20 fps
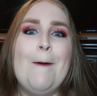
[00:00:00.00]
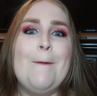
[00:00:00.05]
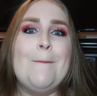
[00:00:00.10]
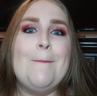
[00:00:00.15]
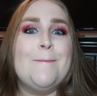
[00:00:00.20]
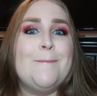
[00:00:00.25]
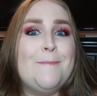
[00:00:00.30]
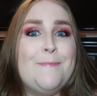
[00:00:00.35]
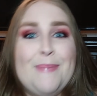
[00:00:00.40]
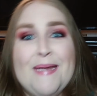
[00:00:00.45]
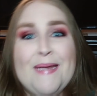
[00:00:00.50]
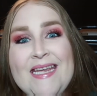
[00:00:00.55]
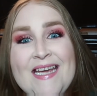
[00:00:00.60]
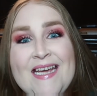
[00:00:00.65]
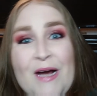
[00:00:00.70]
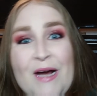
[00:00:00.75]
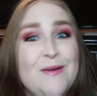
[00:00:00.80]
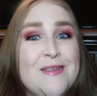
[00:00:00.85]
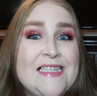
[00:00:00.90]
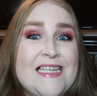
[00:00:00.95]
Be
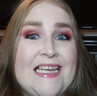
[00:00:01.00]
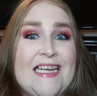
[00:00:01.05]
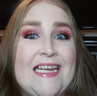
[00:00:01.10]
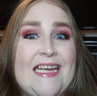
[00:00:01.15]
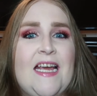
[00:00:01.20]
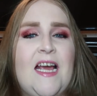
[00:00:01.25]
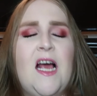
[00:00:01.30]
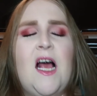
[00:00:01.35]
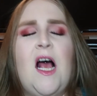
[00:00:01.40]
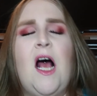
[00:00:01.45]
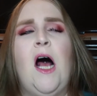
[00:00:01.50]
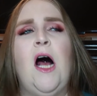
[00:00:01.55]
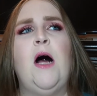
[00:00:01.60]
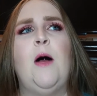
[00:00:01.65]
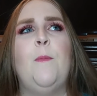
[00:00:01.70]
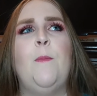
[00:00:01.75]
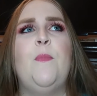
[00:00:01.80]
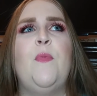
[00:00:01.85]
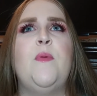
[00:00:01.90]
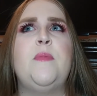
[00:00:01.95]
Cozy,
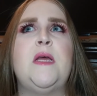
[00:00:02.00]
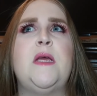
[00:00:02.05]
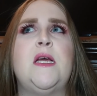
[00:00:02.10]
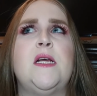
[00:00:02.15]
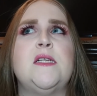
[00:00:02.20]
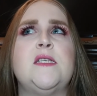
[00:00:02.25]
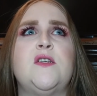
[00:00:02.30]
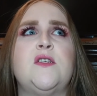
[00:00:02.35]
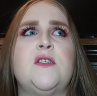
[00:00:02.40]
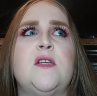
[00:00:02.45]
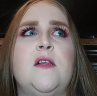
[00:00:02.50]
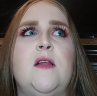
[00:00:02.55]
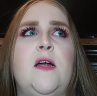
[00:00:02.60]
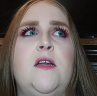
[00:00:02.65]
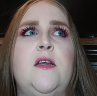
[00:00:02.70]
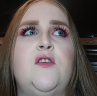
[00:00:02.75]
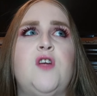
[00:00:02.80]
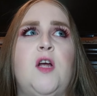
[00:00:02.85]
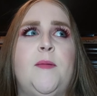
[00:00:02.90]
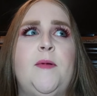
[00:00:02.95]
because there's a lot of
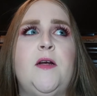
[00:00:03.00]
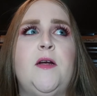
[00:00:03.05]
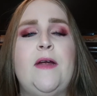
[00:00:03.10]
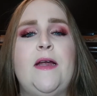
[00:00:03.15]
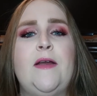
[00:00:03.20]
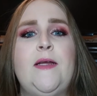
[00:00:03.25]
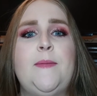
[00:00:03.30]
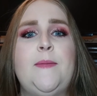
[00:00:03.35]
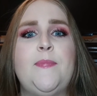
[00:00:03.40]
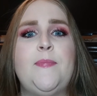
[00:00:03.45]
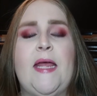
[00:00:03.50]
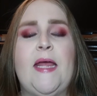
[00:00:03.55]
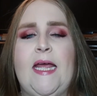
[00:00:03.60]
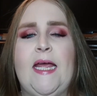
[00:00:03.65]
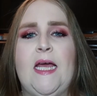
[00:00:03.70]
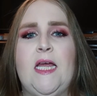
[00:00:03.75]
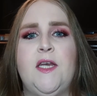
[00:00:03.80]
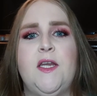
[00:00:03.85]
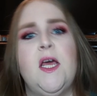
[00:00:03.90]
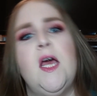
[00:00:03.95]
drama around it,
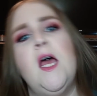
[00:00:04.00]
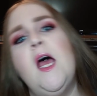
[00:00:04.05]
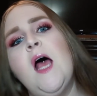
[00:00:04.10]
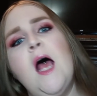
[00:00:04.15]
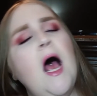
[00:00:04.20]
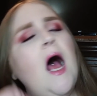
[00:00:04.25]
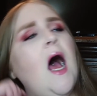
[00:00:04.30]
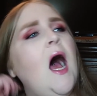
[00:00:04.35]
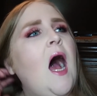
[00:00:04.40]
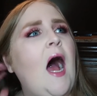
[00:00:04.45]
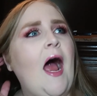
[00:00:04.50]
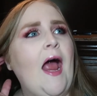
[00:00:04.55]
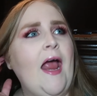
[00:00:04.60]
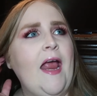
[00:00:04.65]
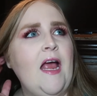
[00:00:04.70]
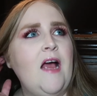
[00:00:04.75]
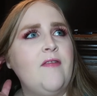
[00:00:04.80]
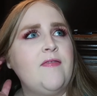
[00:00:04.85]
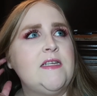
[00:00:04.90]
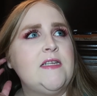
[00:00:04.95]
and I
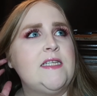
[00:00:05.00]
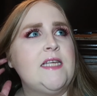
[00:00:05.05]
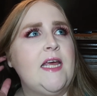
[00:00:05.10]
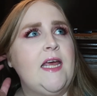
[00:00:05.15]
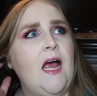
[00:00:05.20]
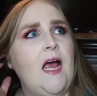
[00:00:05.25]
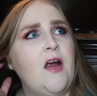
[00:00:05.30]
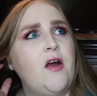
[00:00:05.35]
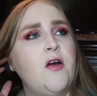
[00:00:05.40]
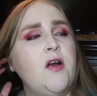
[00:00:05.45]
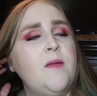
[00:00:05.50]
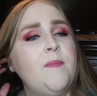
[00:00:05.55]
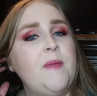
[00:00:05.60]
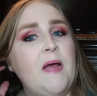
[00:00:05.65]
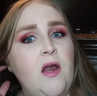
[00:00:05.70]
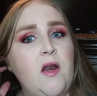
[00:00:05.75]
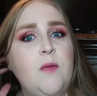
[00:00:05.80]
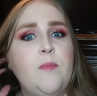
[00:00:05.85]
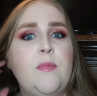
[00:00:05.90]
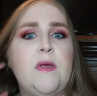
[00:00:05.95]
have to say, I heard about
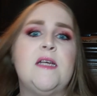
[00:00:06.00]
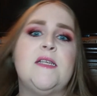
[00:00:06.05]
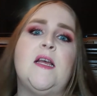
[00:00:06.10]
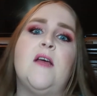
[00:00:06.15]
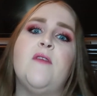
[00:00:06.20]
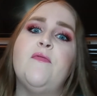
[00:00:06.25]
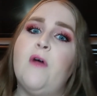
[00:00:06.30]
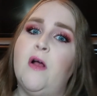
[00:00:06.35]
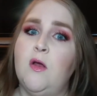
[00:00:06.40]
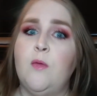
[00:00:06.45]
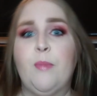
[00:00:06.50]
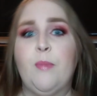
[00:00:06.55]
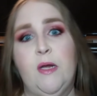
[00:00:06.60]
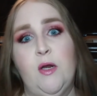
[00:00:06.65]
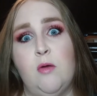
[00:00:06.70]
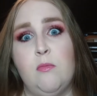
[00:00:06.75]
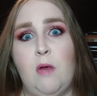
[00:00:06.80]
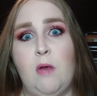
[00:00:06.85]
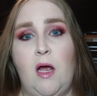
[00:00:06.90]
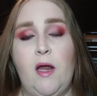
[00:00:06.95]
it because I follow Peter
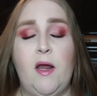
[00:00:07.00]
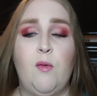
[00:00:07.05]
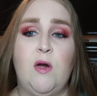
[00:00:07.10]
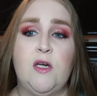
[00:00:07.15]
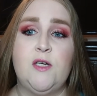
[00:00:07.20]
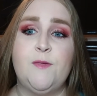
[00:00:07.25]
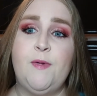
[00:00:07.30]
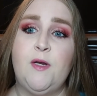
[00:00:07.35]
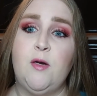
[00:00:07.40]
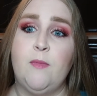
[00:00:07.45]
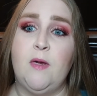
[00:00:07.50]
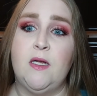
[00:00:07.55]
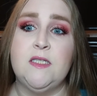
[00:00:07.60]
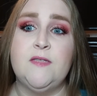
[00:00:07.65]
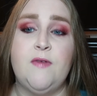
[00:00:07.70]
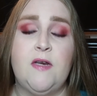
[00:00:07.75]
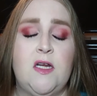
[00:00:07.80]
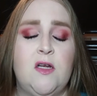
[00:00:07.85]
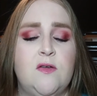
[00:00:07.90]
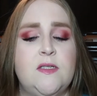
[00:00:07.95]
Monn. I watch Peter Monn's
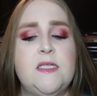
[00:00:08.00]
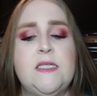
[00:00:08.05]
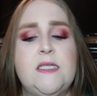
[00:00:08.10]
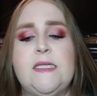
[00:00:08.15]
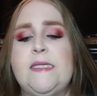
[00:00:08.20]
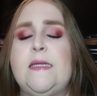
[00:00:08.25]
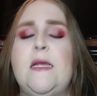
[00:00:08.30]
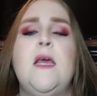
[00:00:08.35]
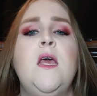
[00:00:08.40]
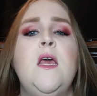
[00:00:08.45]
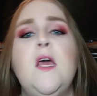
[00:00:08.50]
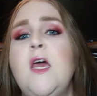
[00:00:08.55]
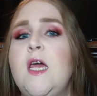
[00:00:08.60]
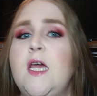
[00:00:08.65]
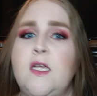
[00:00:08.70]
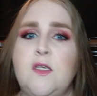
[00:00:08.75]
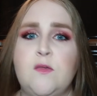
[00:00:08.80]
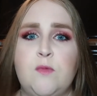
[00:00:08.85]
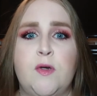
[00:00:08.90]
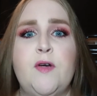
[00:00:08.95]
videos.
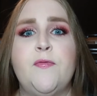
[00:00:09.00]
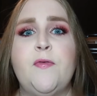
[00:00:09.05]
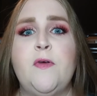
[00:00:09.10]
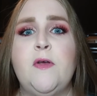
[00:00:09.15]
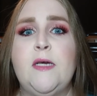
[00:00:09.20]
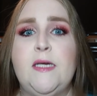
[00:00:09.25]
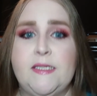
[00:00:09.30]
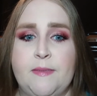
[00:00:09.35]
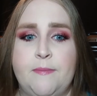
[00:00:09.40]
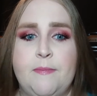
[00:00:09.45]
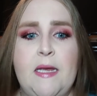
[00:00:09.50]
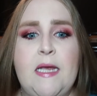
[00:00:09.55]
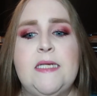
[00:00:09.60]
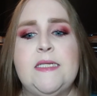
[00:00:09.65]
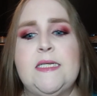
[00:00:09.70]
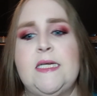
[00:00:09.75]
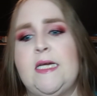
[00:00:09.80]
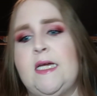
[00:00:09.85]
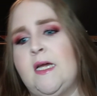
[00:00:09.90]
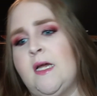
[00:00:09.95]
He's wonderful. He's
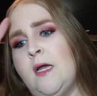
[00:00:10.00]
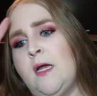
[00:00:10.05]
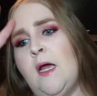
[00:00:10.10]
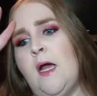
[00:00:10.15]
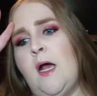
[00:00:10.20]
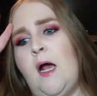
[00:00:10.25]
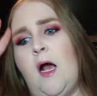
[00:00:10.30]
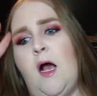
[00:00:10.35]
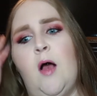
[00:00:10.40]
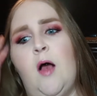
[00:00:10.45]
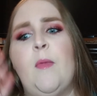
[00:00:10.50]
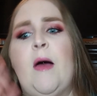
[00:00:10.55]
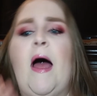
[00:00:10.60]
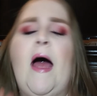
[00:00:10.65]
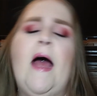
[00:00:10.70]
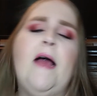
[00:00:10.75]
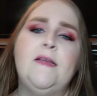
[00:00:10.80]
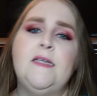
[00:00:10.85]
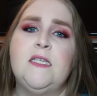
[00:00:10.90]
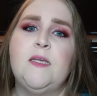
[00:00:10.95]
amazing.
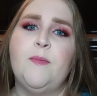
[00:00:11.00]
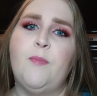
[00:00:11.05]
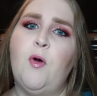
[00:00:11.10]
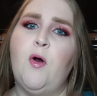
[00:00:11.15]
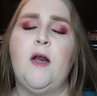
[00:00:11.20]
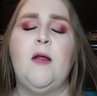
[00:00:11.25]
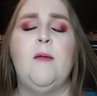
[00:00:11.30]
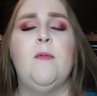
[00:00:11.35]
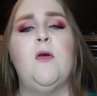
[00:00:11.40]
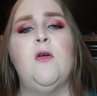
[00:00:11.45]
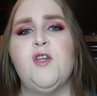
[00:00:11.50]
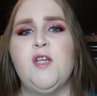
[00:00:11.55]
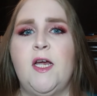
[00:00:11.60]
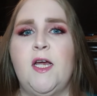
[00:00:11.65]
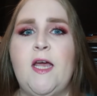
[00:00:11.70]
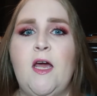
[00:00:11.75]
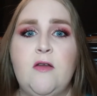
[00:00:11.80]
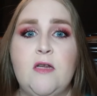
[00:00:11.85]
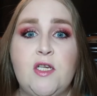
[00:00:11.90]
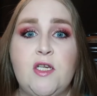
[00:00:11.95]
Highly support him. Go check
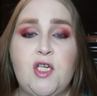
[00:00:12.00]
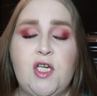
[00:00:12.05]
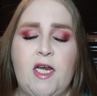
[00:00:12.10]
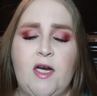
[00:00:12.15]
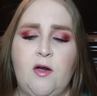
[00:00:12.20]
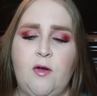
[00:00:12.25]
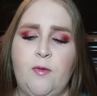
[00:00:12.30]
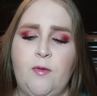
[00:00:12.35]
out his channel.